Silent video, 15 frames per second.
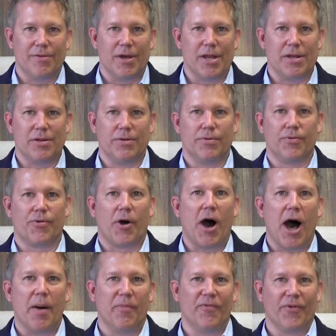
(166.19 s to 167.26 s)
than you
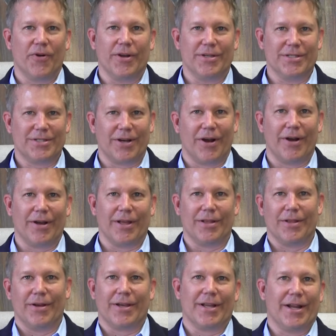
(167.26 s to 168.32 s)
thought before you
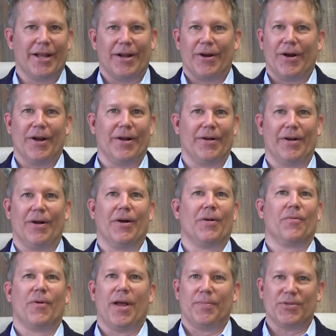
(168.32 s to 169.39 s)
started looking at
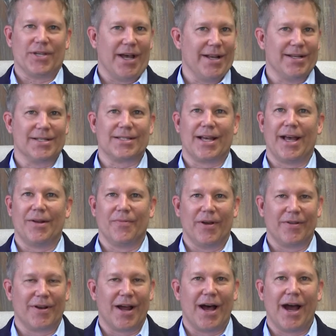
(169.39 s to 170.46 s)
our website, deciding
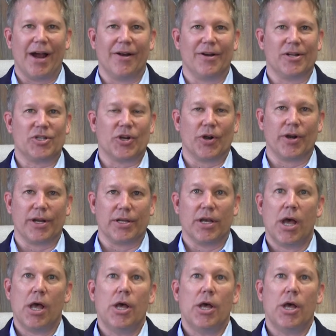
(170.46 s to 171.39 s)
whether to hire an attorney.